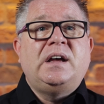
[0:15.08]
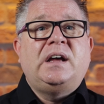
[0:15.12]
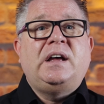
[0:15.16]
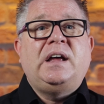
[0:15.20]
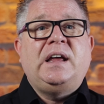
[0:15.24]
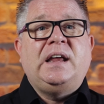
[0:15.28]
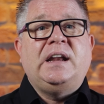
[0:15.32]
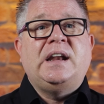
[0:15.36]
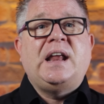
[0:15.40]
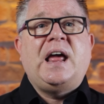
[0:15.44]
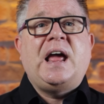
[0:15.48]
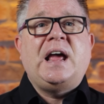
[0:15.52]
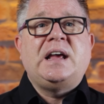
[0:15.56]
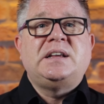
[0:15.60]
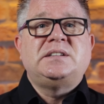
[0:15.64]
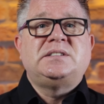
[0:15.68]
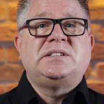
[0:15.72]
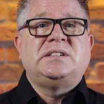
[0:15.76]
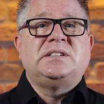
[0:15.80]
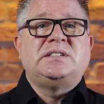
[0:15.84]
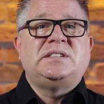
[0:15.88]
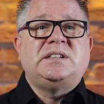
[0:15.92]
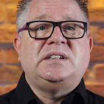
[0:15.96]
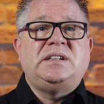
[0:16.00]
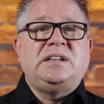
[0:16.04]
in
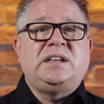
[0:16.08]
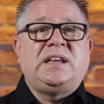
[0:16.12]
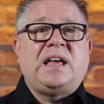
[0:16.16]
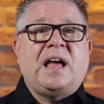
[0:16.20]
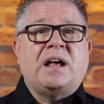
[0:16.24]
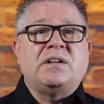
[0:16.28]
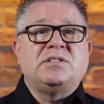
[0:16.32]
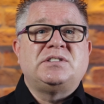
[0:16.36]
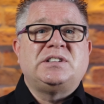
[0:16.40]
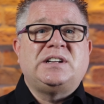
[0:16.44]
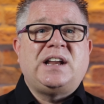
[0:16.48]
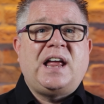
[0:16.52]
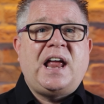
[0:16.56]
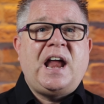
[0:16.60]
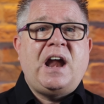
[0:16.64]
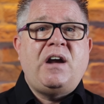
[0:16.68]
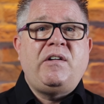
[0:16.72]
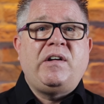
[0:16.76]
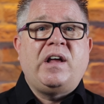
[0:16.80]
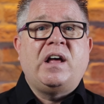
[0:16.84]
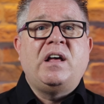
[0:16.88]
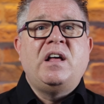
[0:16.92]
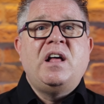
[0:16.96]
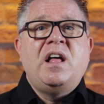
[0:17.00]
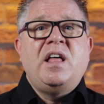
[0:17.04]
Exeter City Council
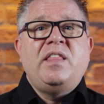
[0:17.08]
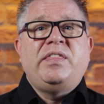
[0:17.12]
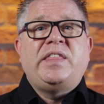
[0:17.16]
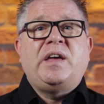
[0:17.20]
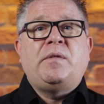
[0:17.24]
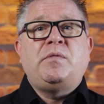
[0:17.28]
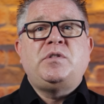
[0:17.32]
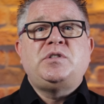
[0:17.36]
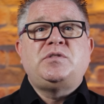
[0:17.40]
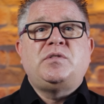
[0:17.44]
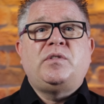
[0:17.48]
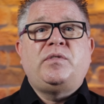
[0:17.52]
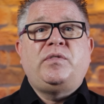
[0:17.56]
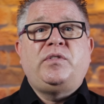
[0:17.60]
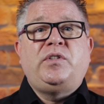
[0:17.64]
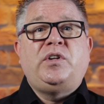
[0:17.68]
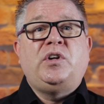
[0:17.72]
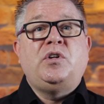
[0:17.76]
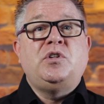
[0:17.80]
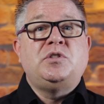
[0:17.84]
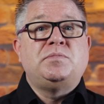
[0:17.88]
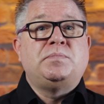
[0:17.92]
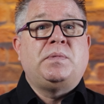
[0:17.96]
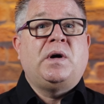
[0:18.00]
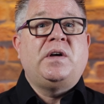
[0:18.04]
area that was
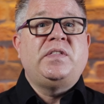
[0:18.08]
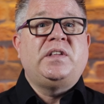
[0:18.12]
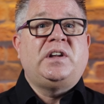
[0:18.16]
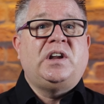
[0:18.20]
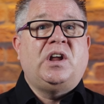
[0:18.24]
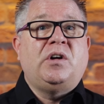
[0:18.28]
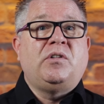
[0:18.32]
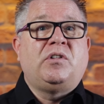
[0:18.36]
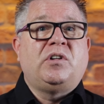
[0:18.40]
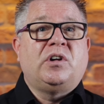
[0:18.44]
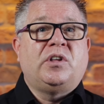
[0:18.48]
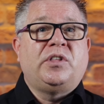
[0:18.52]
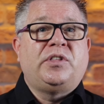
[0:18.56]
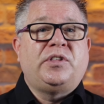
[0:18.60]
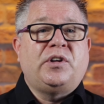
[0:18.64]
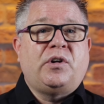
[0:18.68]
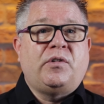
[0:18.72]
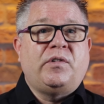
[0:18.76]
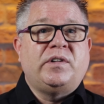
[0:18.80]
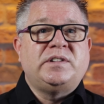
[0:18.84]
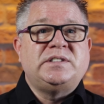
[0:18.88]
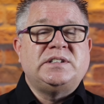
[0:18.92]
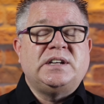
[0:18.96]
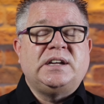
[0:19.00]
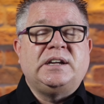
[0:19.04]
refused by the local
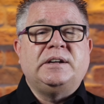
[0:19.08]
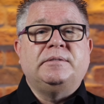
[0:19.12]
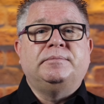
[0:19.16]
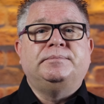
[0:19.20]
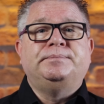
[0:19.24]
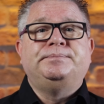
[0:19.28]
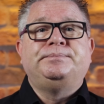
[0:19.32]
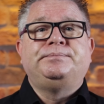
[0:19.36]
authority.